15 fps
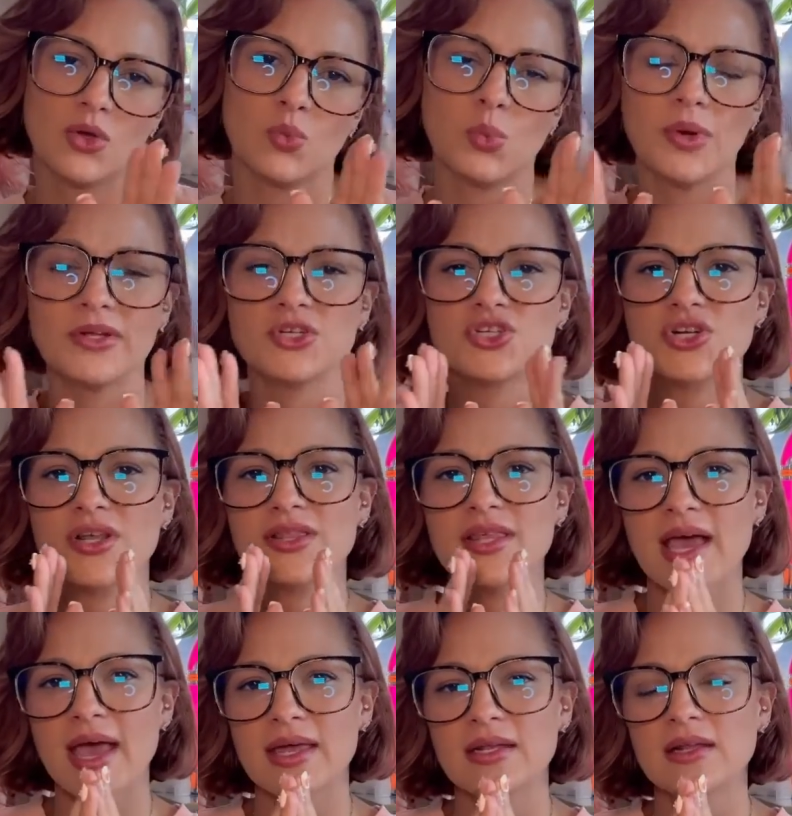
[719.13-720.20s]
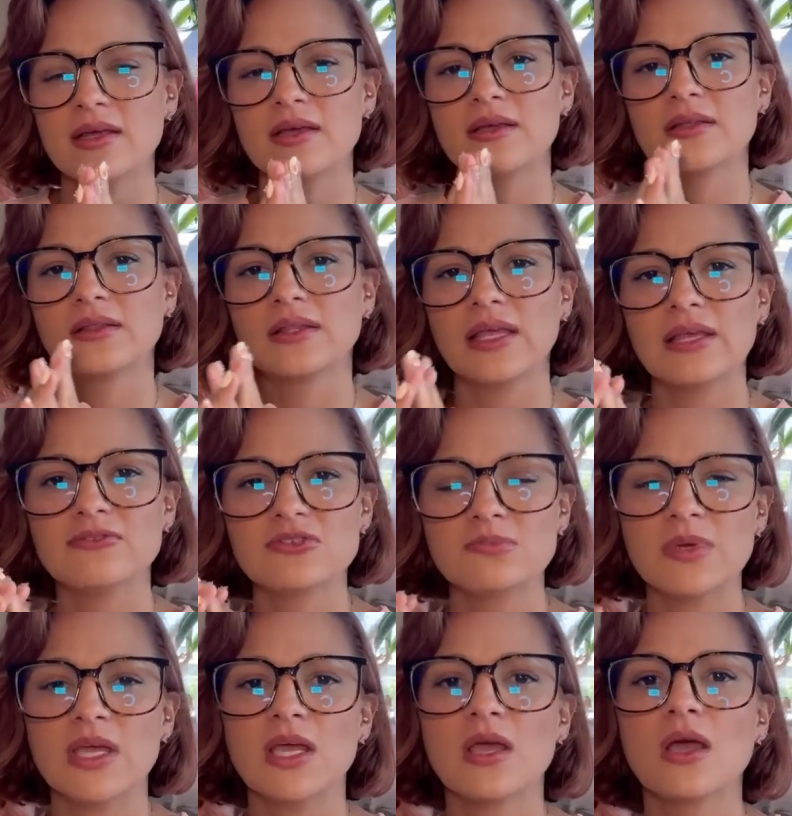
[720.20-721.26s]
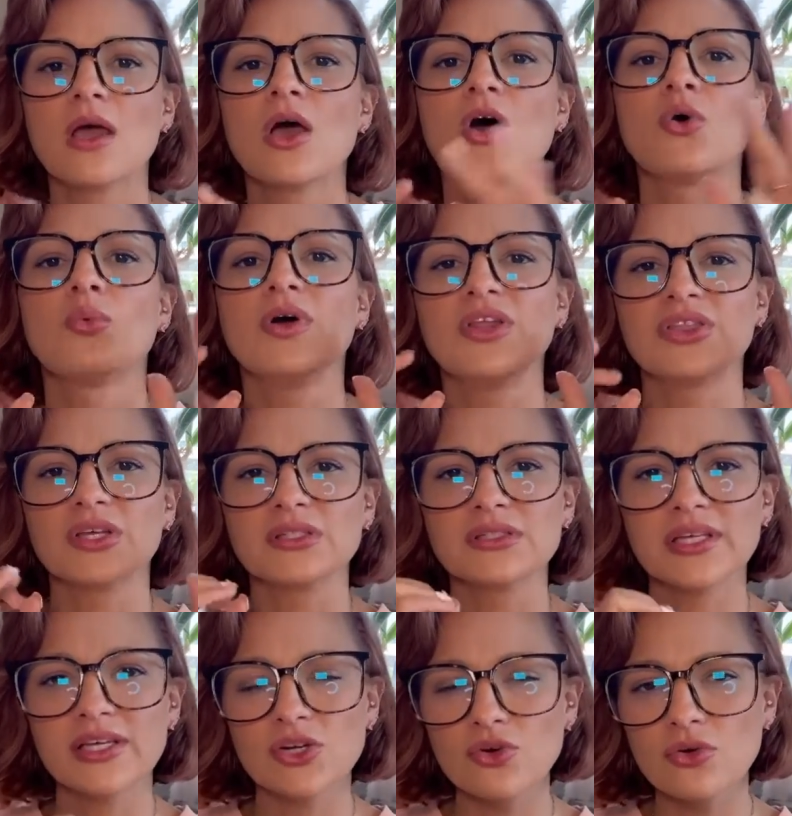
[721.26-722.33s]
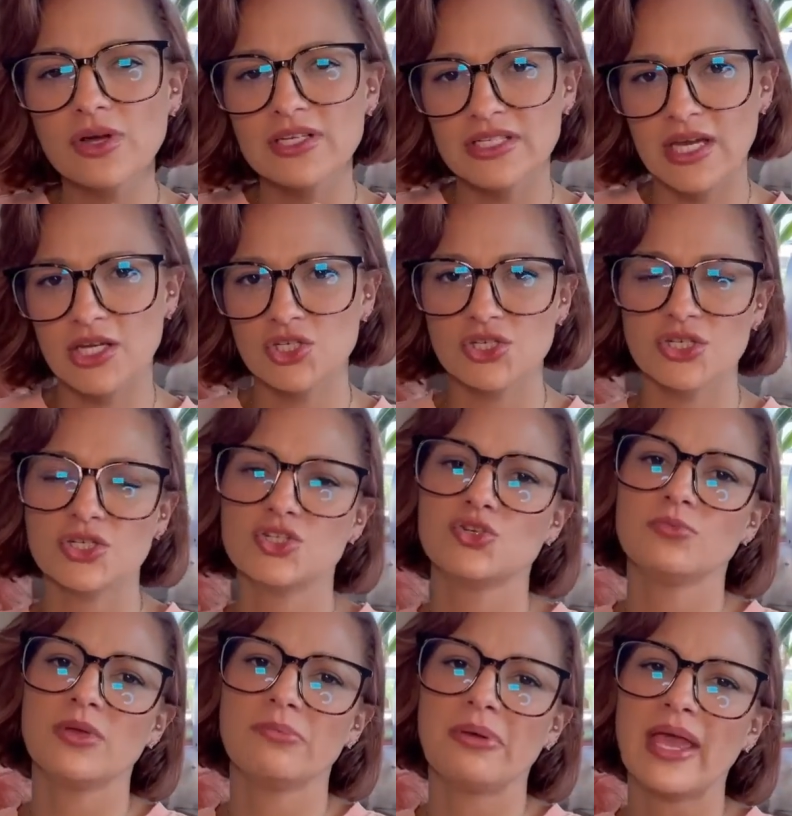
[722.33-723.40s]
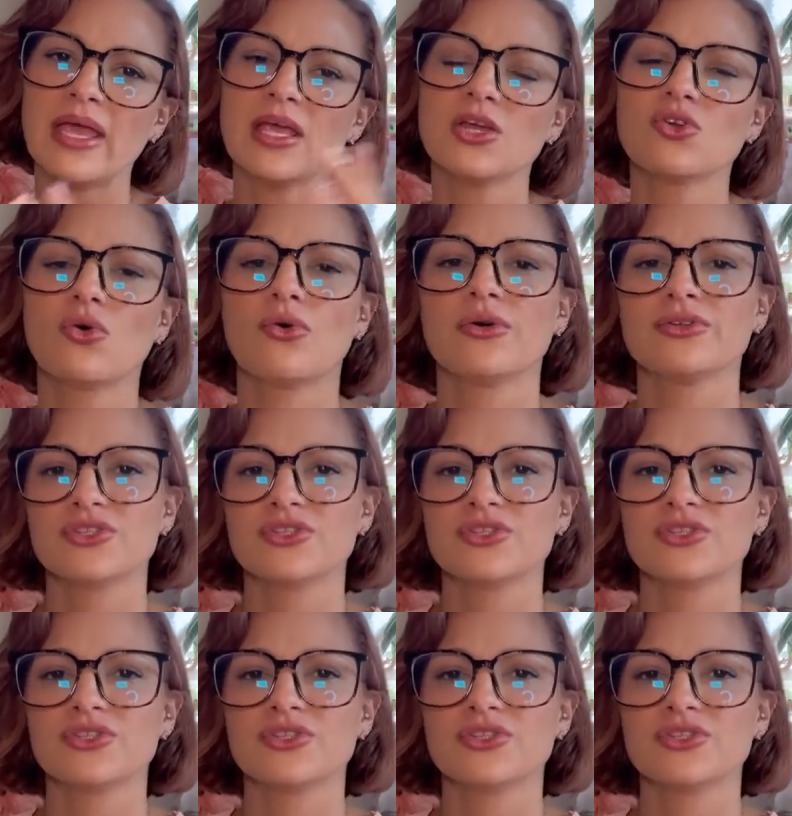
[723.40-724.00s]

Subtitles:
which then leaves me with little attention to be paid on